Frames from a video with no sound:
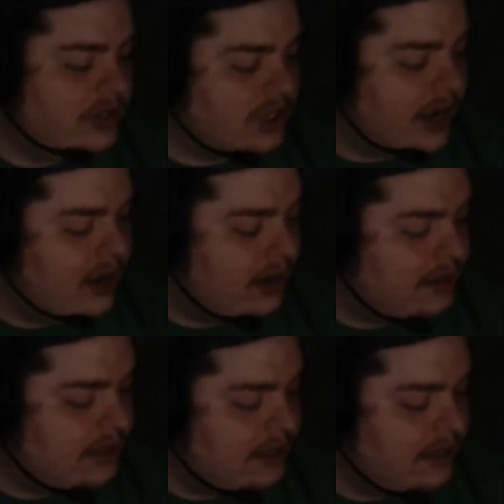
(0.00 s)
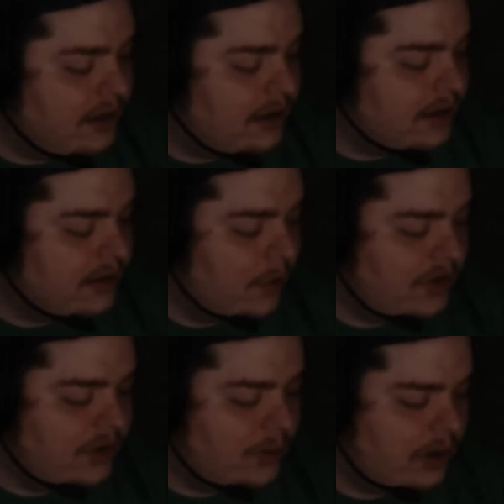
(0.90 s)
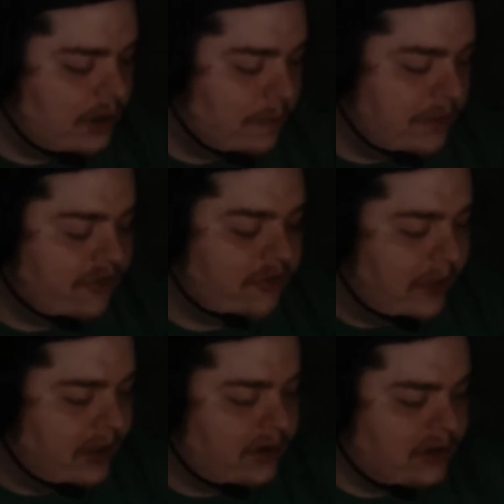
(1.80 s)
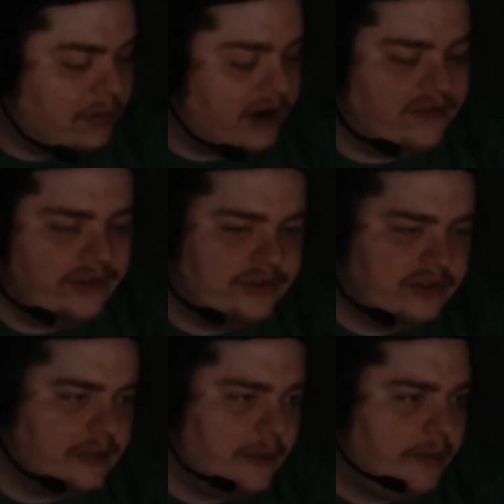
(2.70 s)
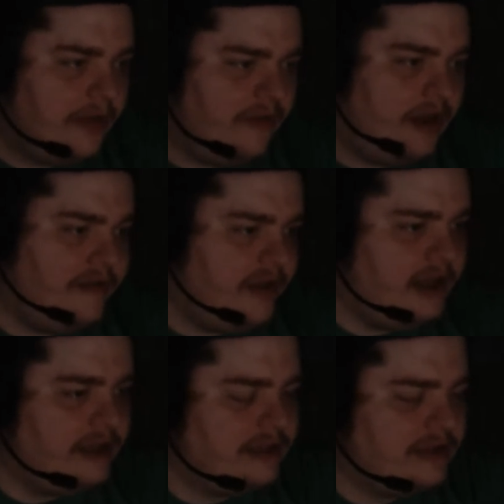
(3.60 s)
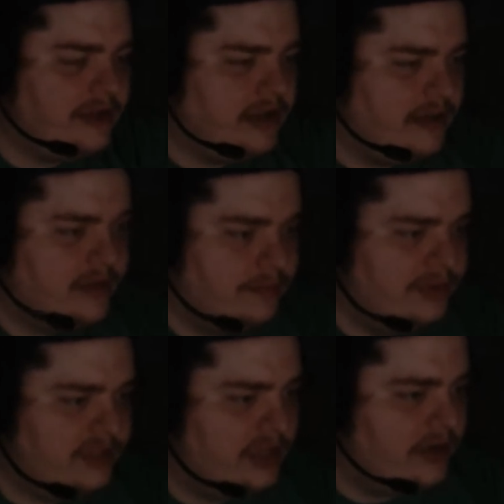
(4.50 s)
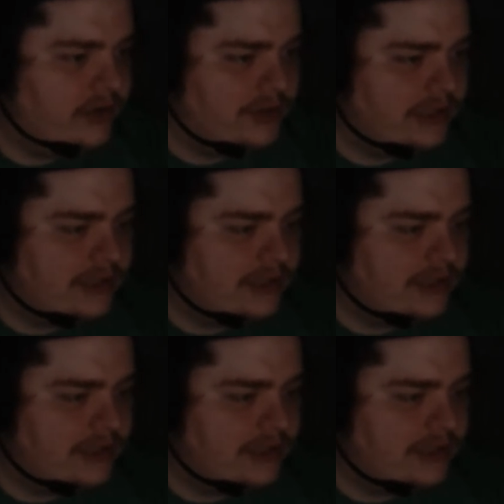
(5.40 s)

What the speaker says: Can we do it on the beef meal and the breakfast? Because I'm a big fan of eggs and potatoes.